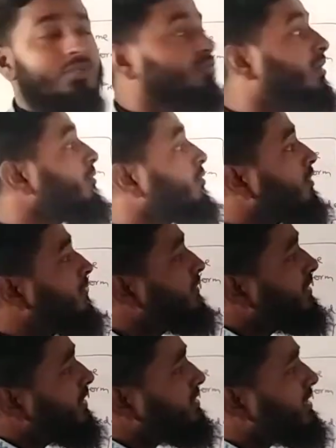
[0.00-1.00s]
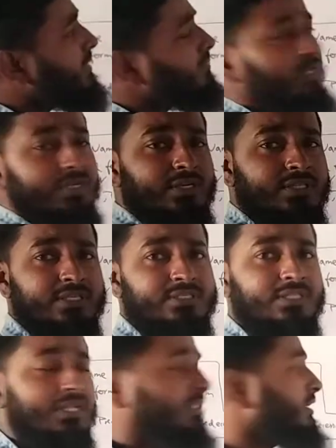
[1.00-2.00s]
So you have to deal with the same thing. There's
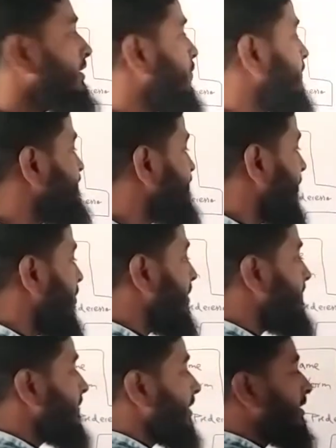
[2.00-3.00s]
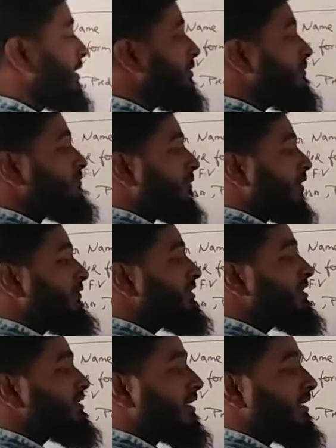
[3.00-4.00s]
nothing new. Okay. Now which
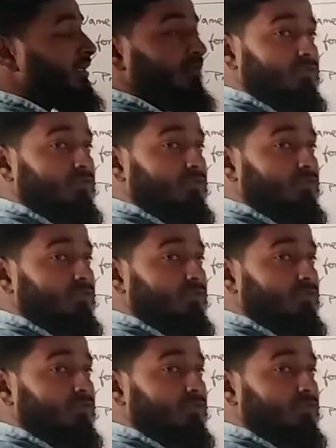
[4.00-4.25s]
is greater?